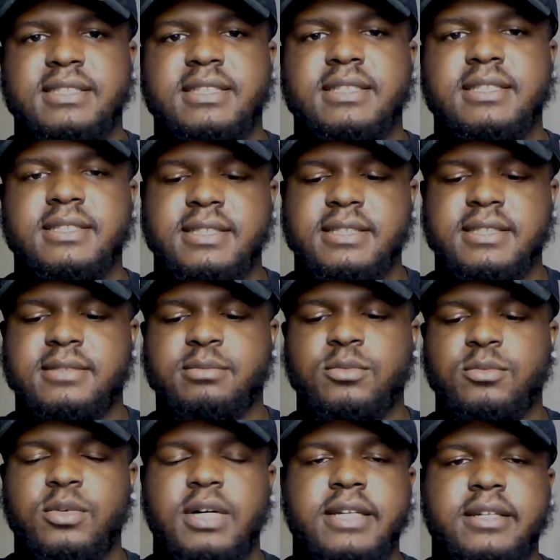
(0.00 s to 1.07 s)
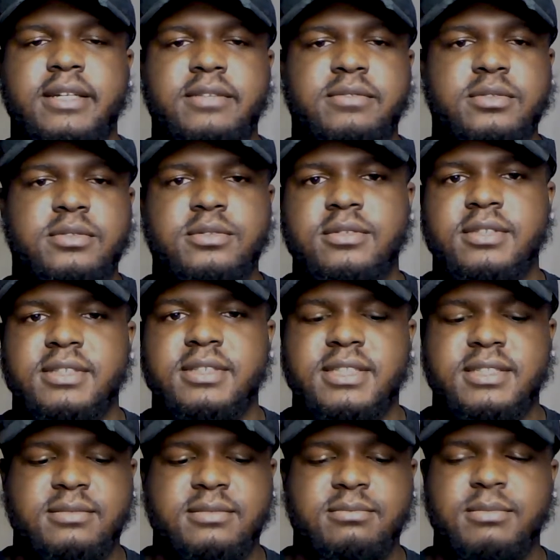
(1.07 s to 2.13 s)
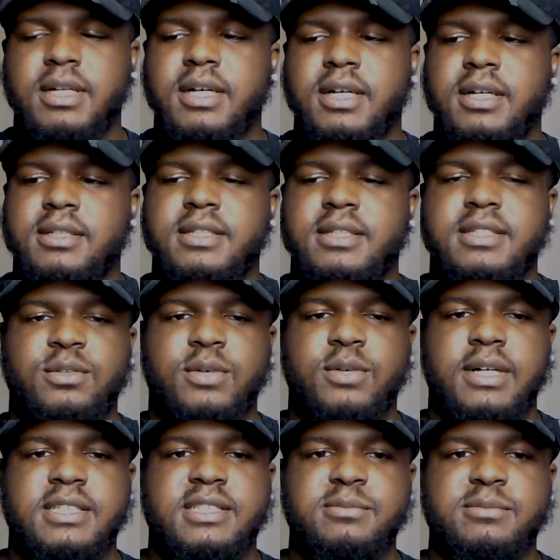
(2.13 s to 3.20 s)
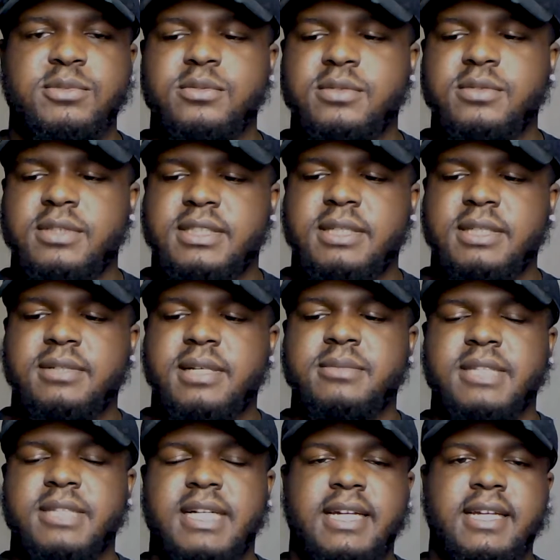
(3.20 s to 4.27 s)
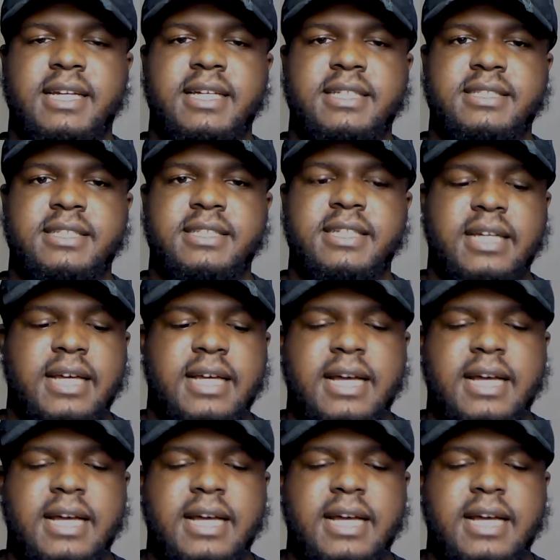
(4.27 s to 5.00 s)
This is quite difficult because it's quite small and sometimes your hand gets in it,